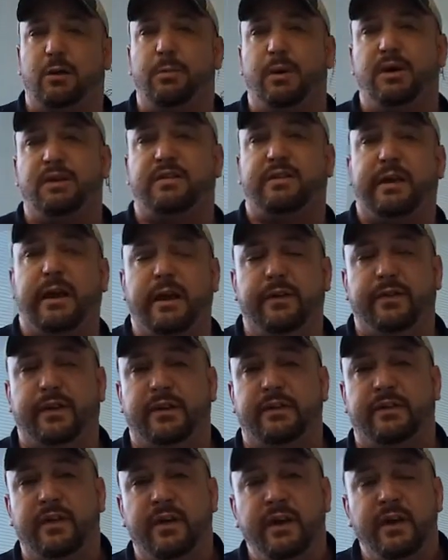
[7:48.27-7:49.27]
a month
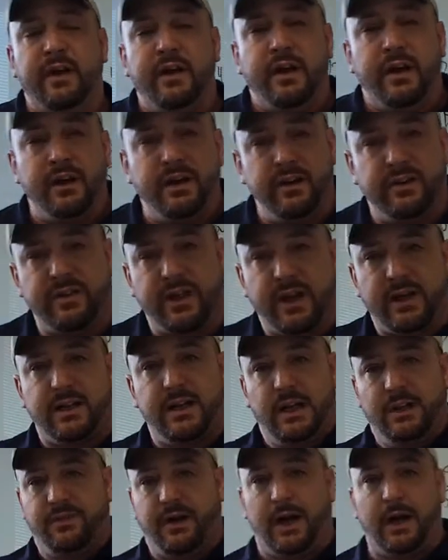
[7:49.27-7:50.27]
savings. And he's like,
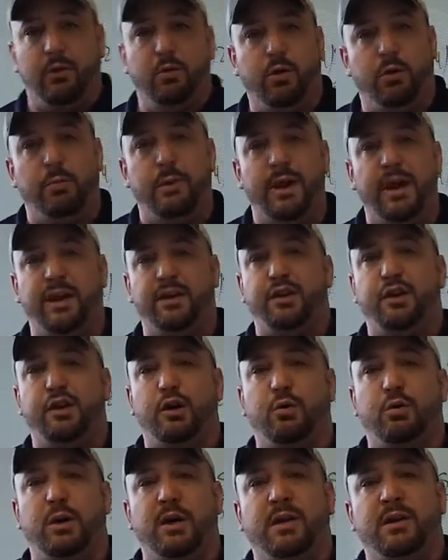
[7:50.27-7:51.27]
Levi, well, man, you
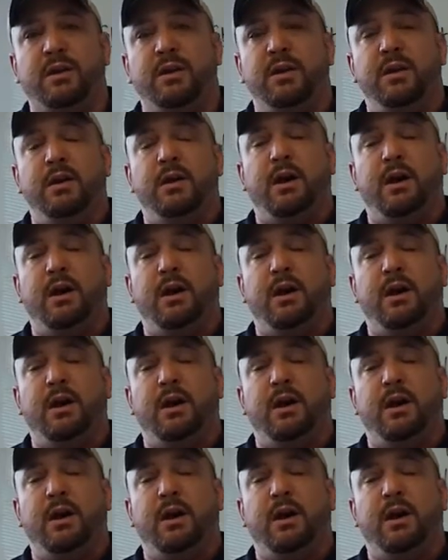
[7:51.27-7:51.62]
know what?